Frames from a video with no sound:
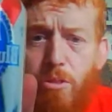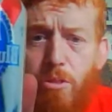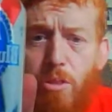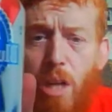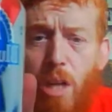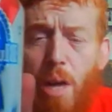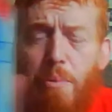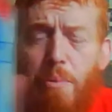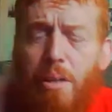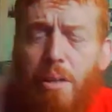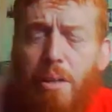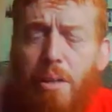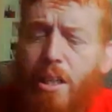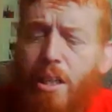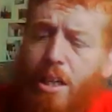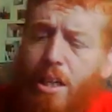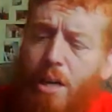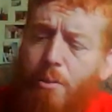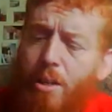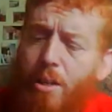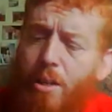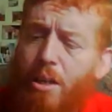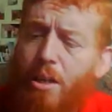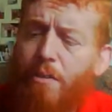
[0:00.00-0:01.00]
I mean,
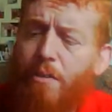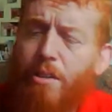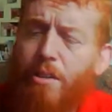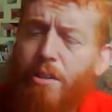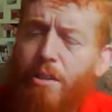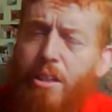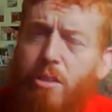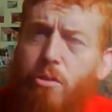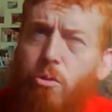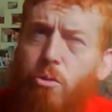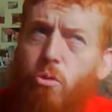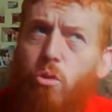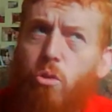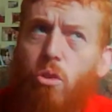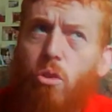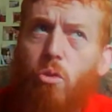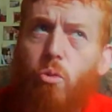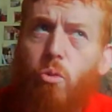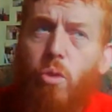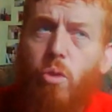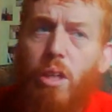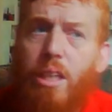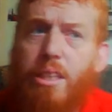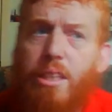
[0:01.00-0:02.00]
I think
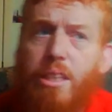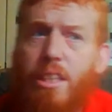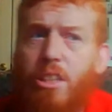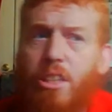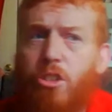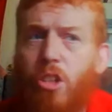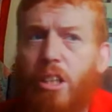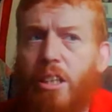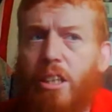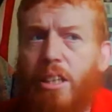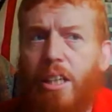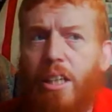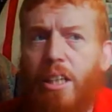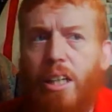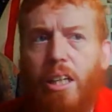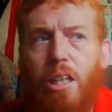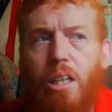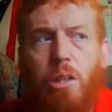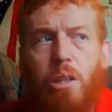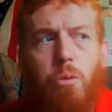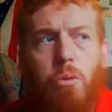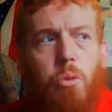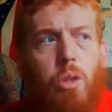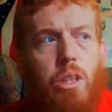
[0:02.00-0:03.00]
when I did drink it,
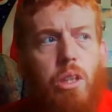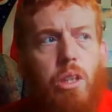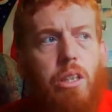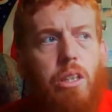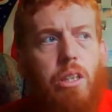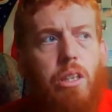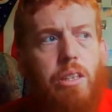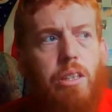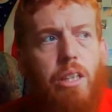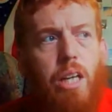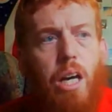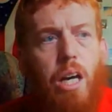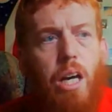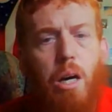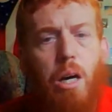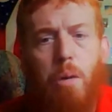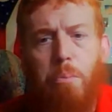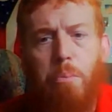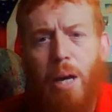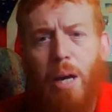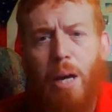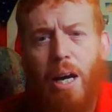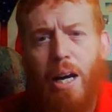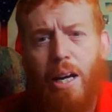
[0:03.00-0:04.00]
it was at a
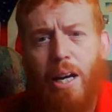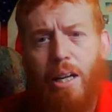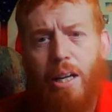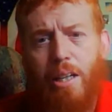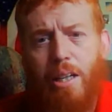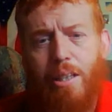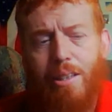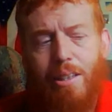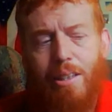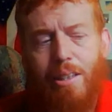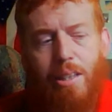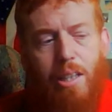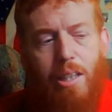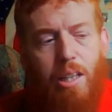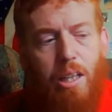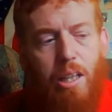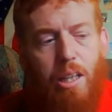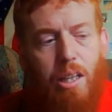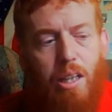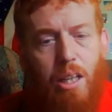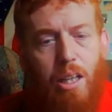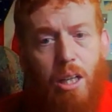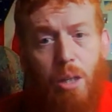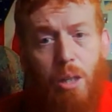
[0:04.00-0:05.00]
bar
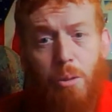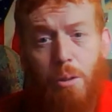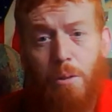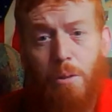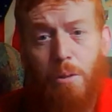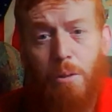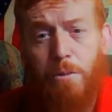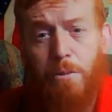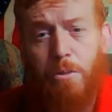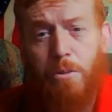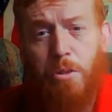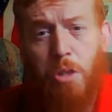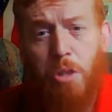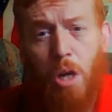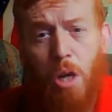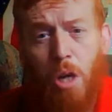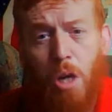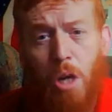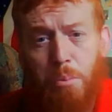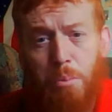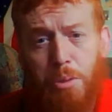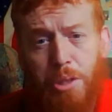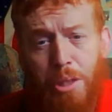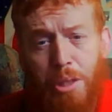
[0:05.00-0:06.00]
with
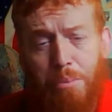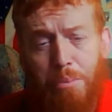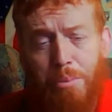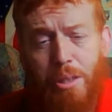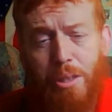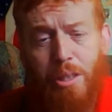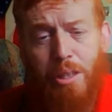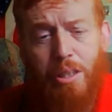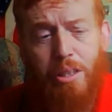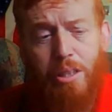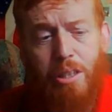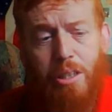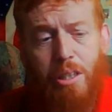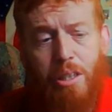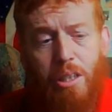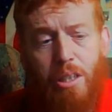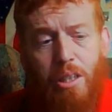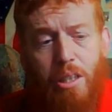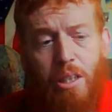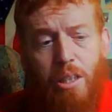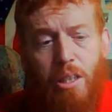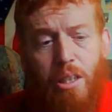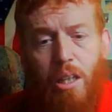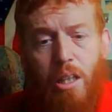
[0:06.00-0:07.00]
Tom Shipman,
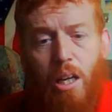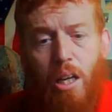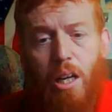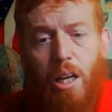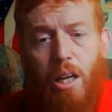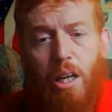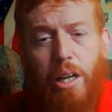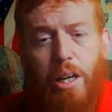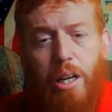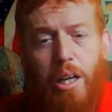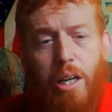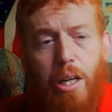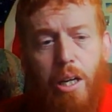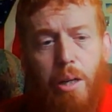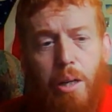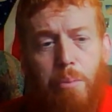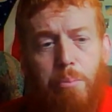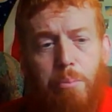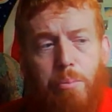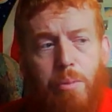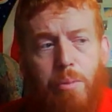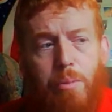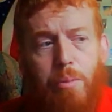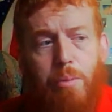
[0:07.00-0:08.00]

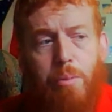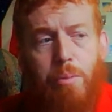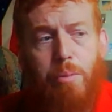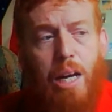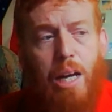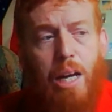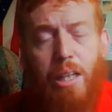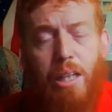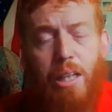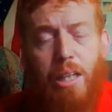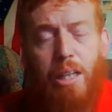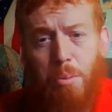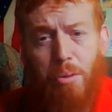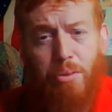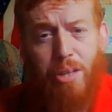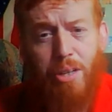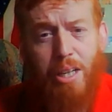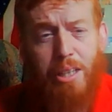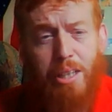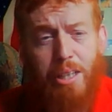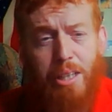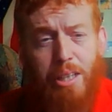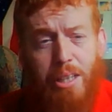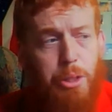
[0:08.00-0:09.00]
my brother
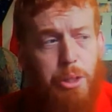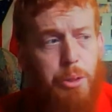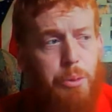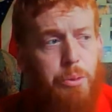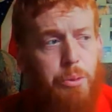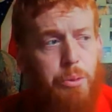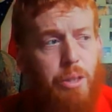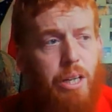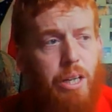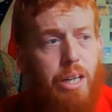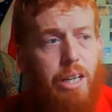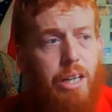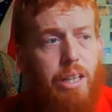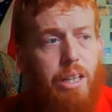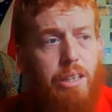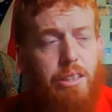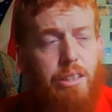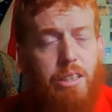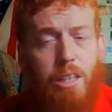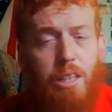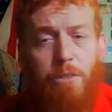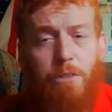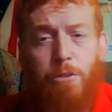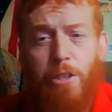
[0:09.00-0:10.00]
Andrew,
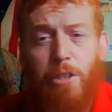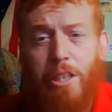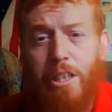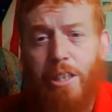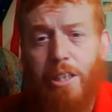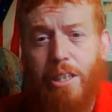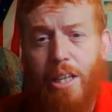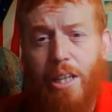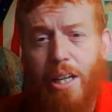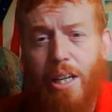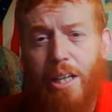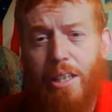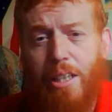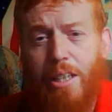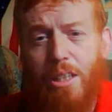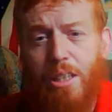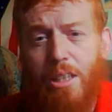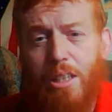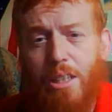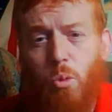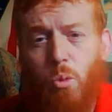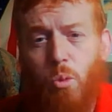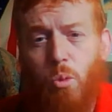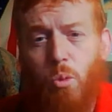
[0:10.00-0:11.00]
Steve Rennick, and
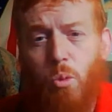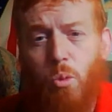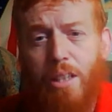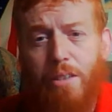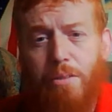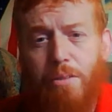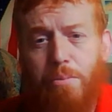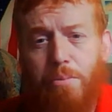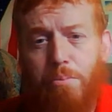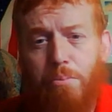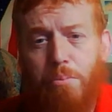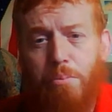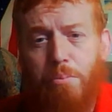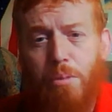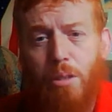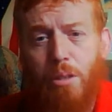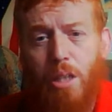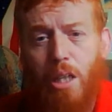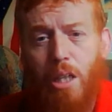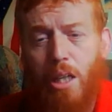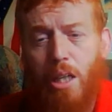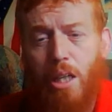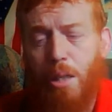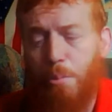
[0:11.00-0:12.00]
his wife
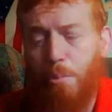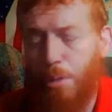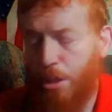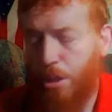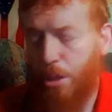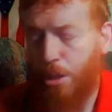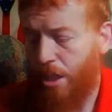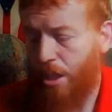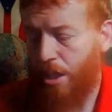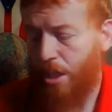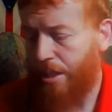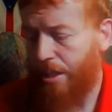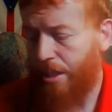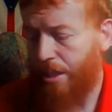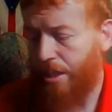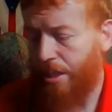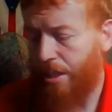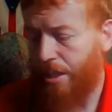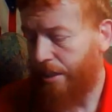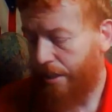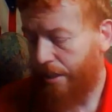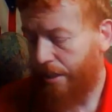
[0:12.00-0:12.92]
Mashana,